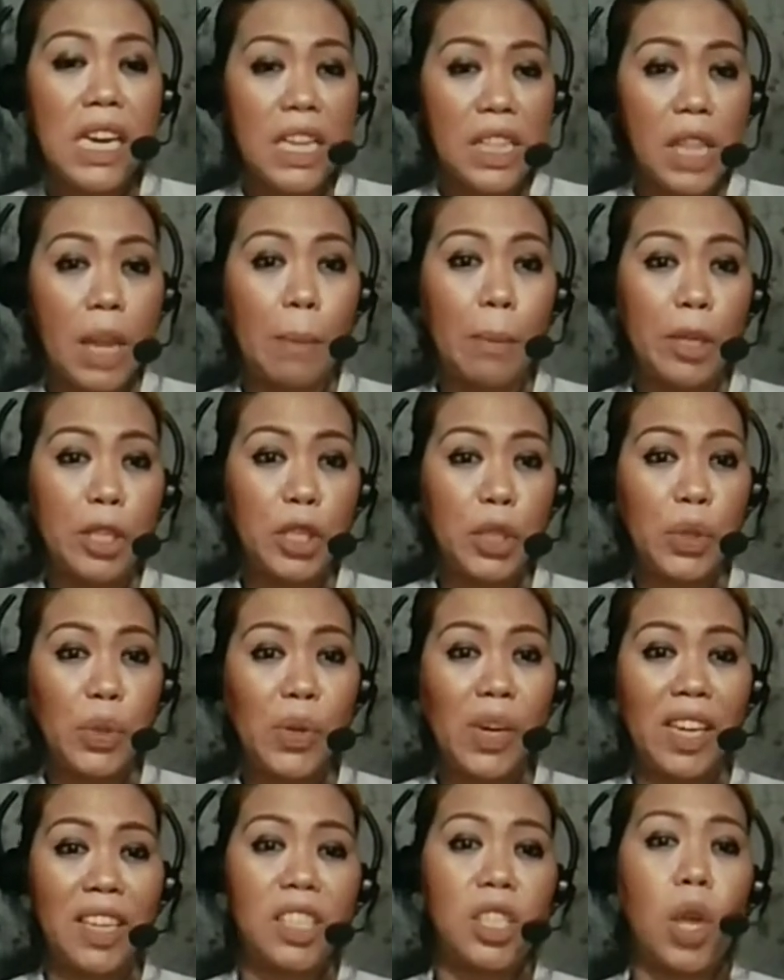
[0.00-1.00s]
Number
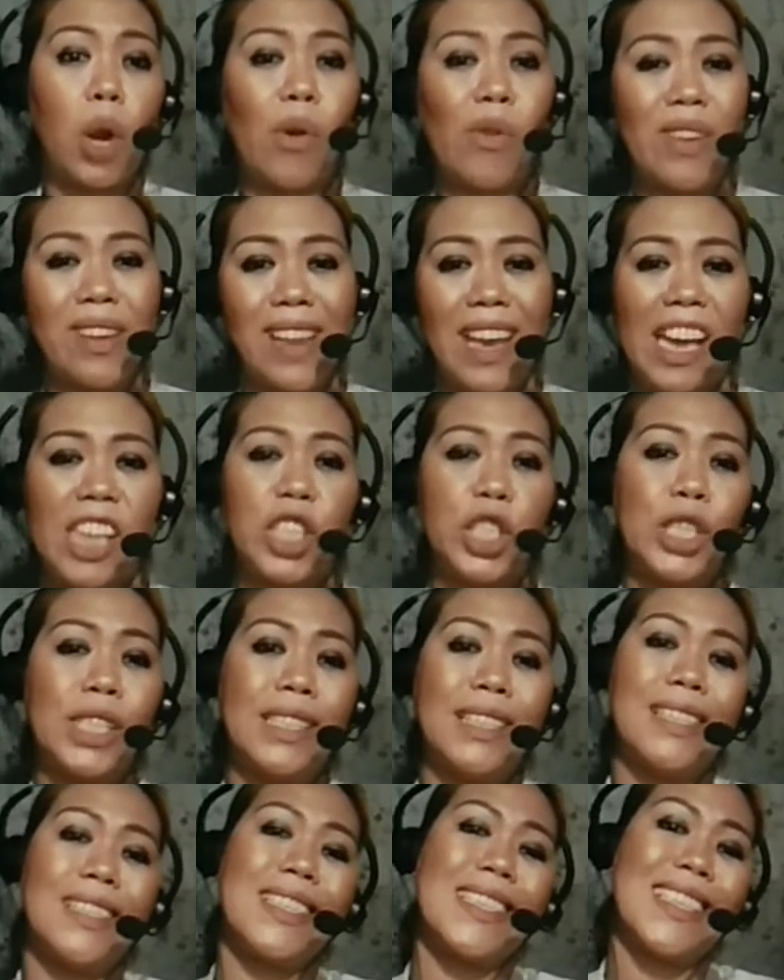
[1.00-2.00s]
2 is
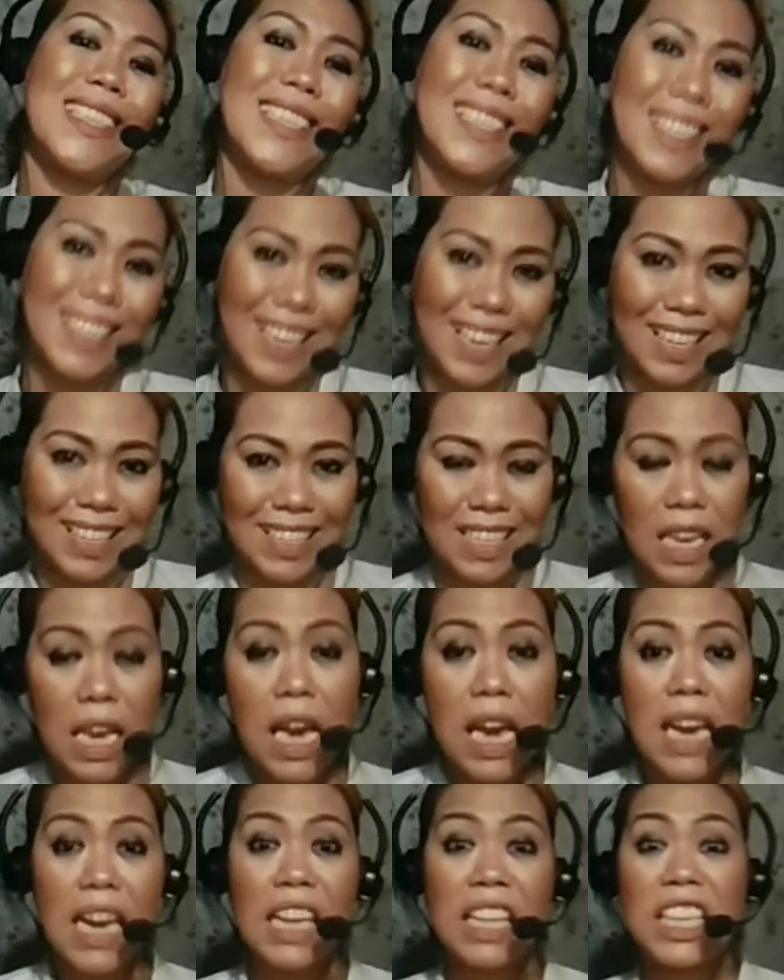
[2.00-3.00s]
correlational
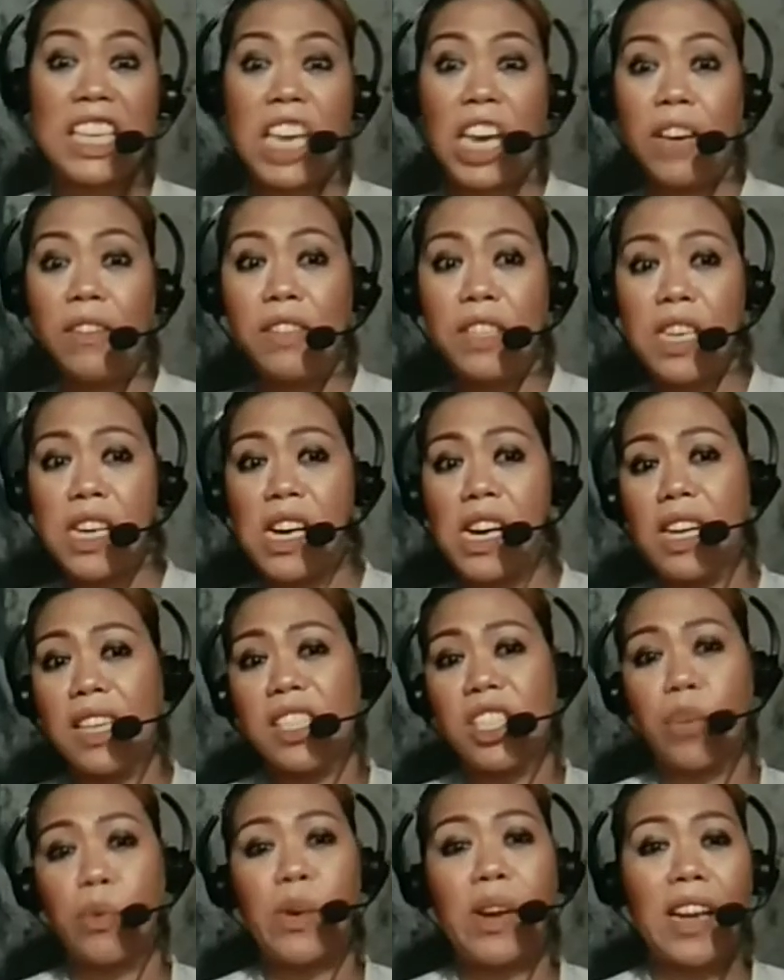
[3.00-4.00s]
statistics. It gives
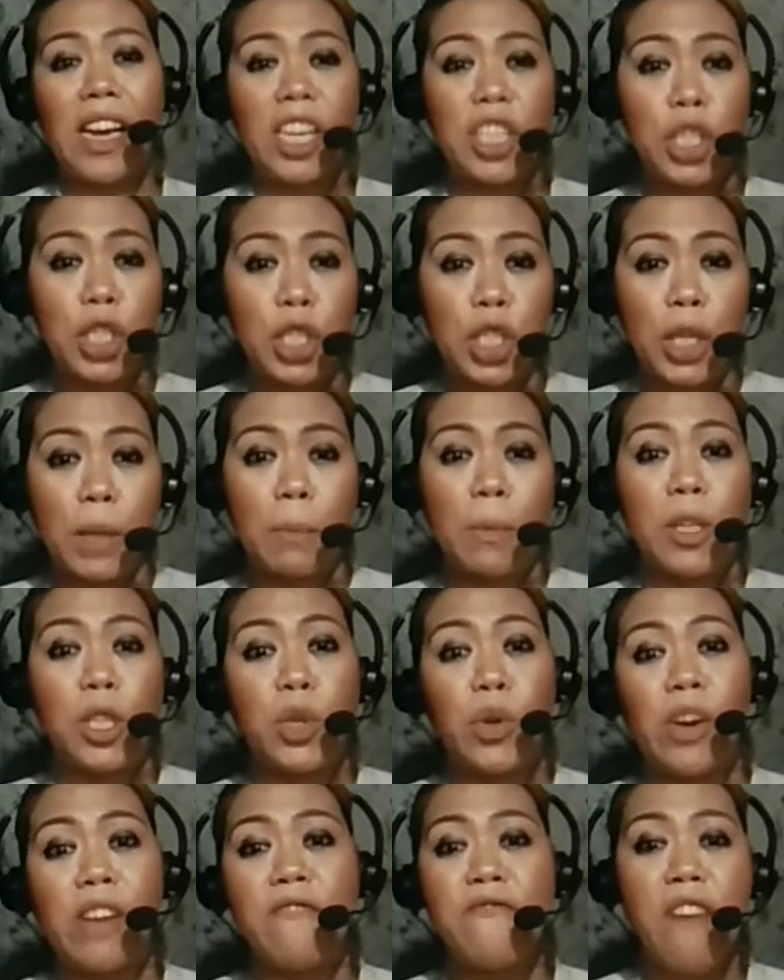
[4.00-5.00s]
us the relationship
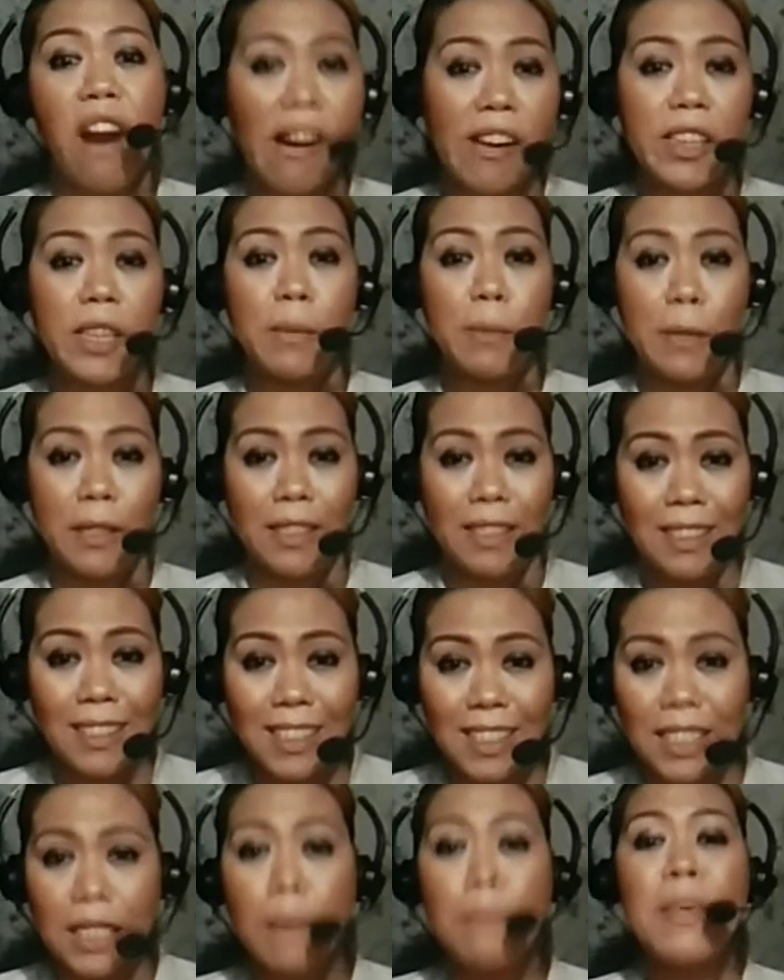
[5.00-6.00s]
between
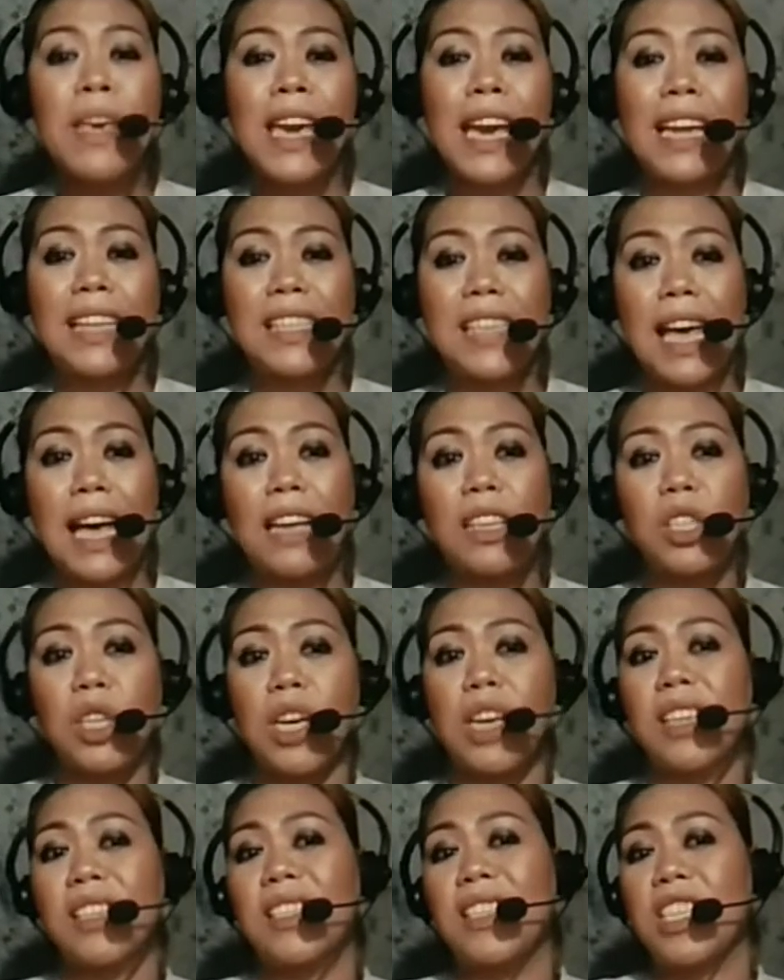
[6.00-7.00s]
variables. It tells
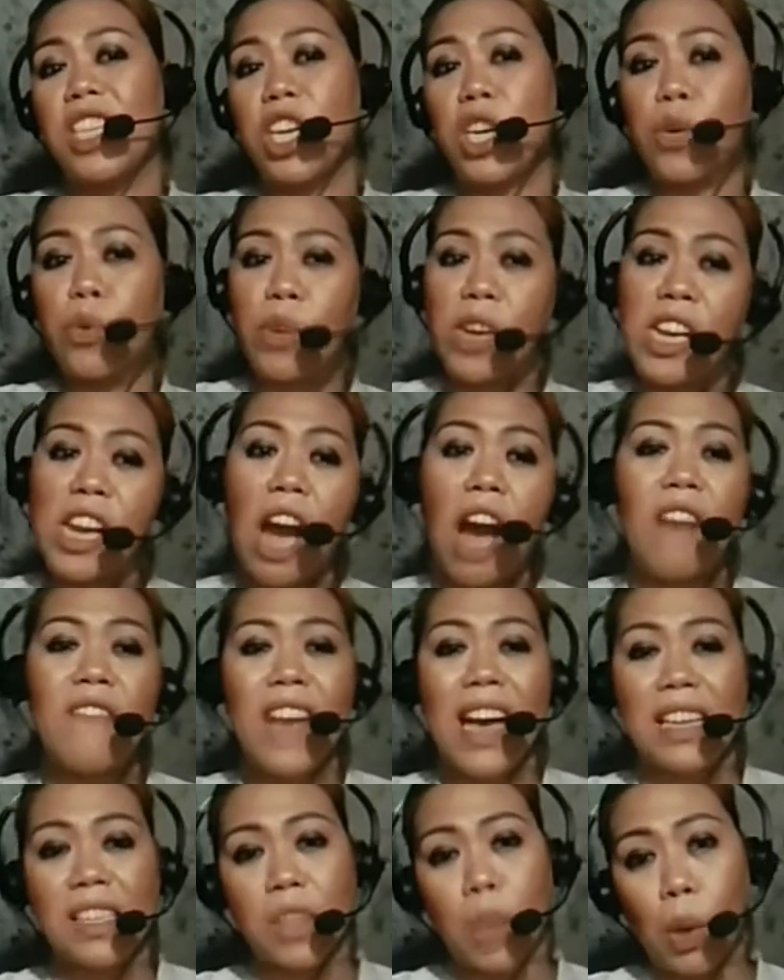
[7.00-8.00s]
us the degree of
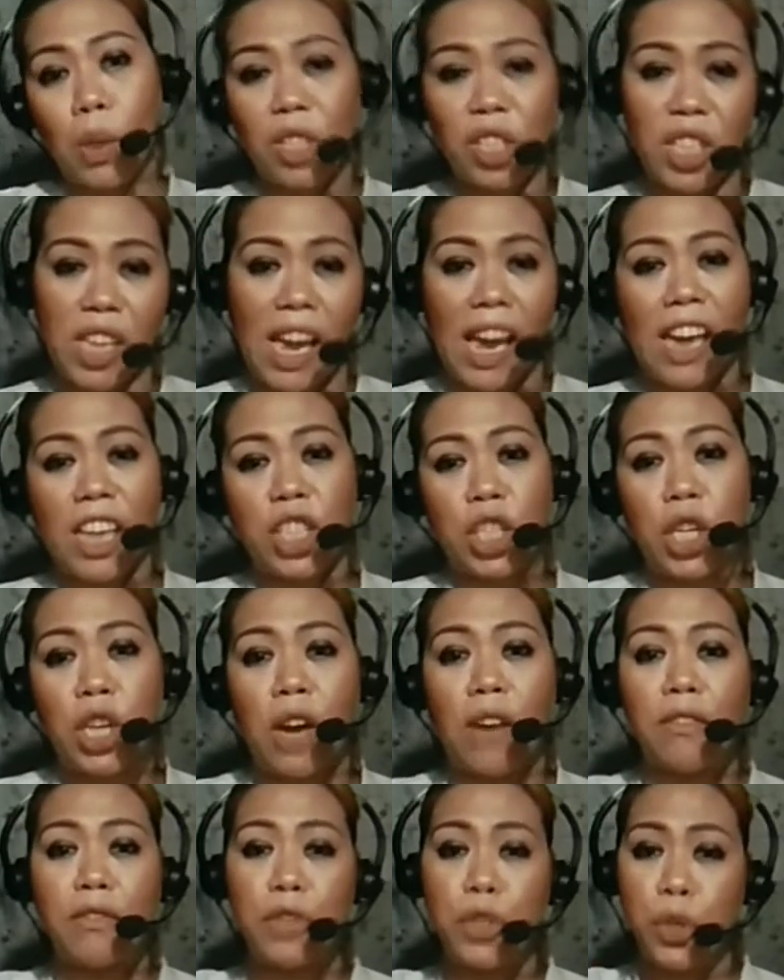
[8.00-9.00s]
association
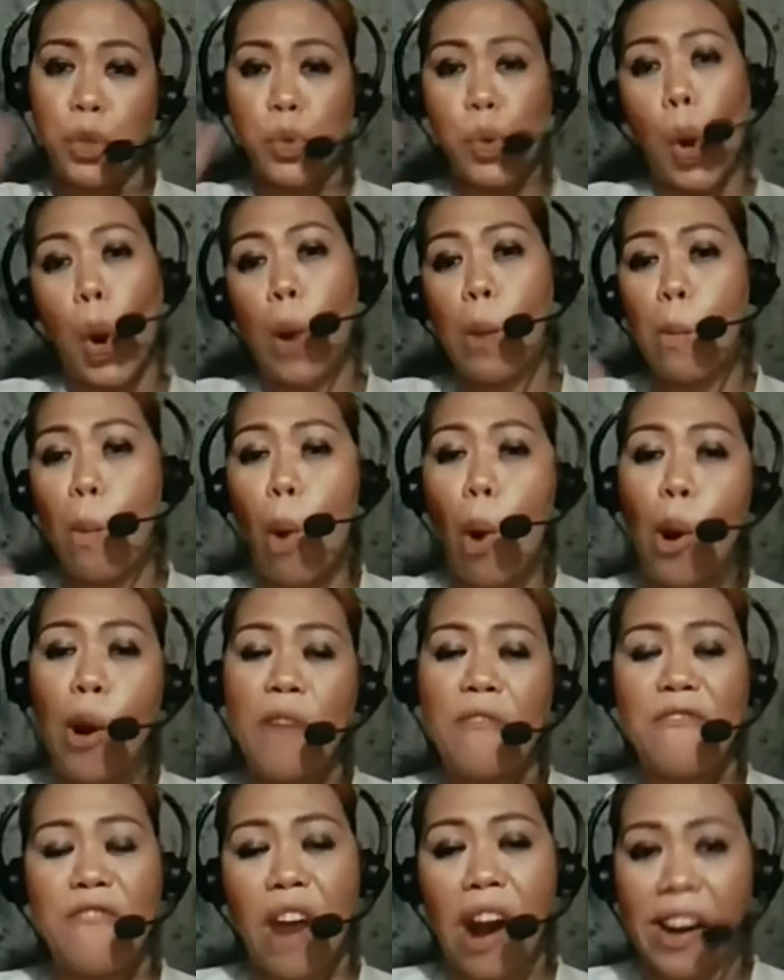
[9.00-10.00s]
of 2 or
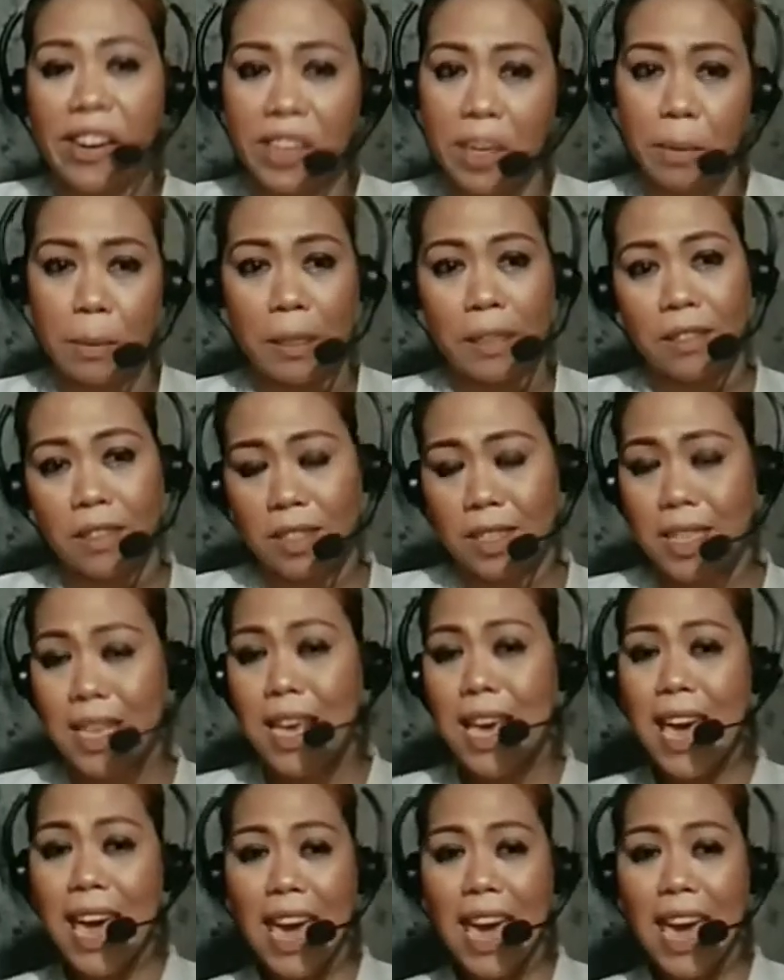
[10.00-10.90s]
more variables.